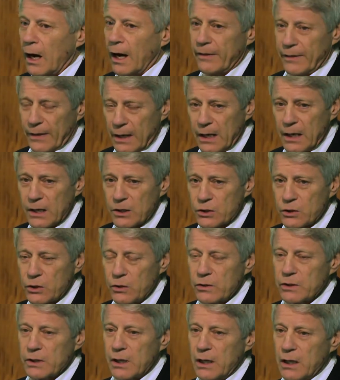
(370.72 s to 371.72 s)
I think it's true
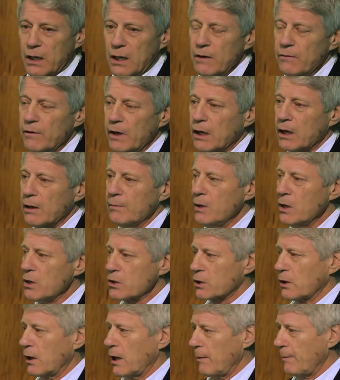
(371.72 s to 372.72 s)
to say that even in
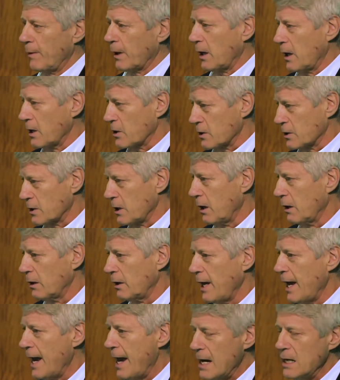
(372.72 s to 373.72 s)
commercial applications,
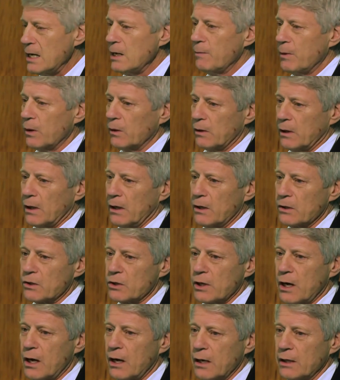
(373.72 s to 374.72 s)
hardly anybody has
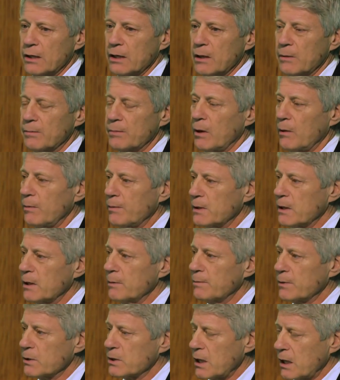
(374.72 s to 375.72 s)
died in a property
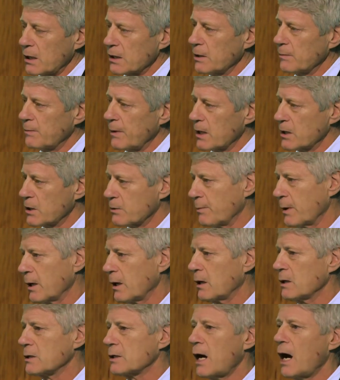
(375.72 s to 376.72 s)
protected by
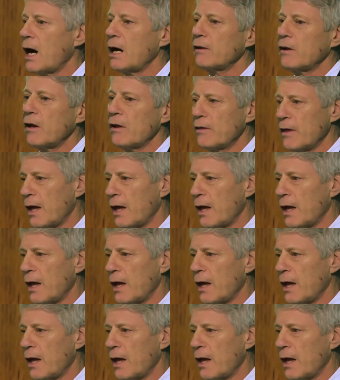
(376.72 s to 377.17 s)
sprinklers other